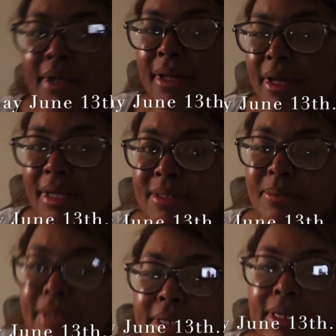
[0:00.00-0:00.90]
It has
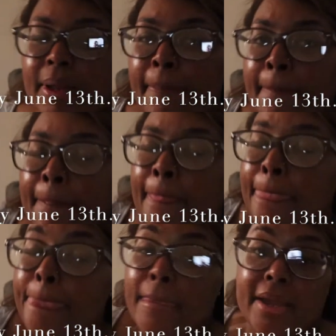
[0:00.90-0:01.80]
been
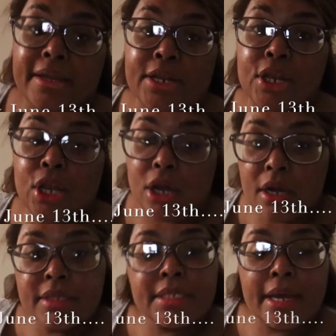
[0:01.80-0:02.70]
a
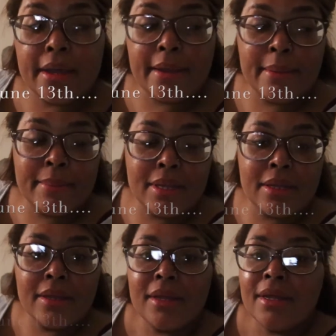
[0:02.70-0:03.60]
long time
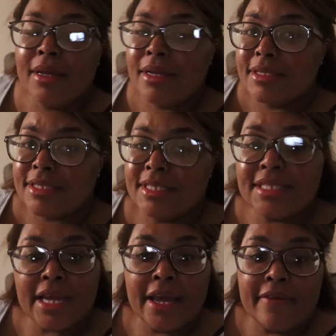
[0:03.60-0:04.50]

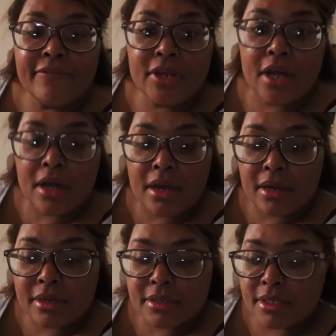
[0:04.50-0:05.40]
since I have
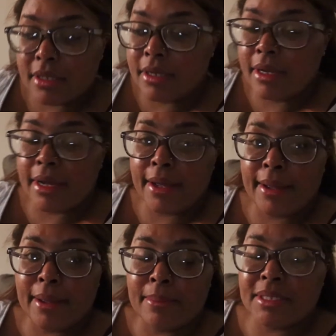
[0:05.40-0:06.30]
vlogged.
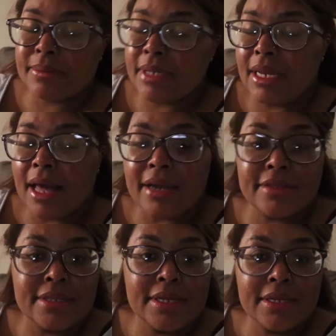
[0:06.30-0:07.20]
Um, it's been a lot
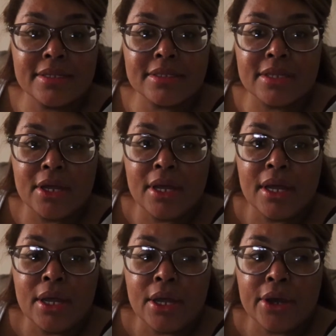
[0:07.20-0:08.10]
of things
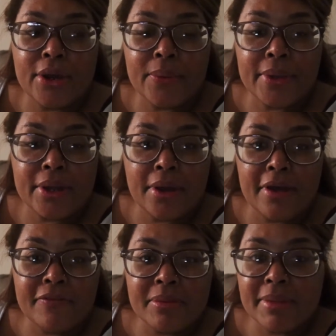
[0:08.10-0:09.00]
going
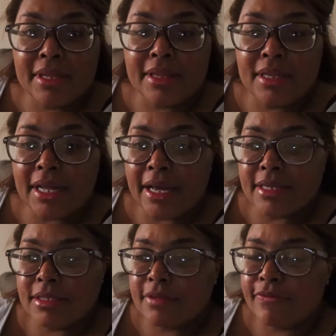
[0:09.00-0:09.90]
on for me the
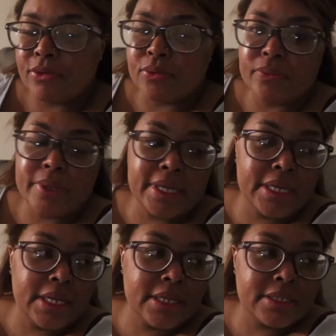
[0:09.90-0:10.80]
last few
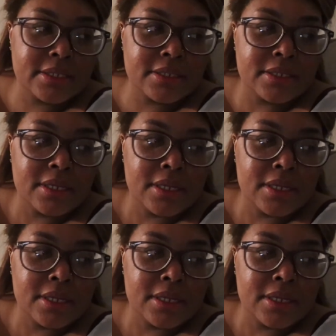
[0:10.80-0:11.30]
weeks.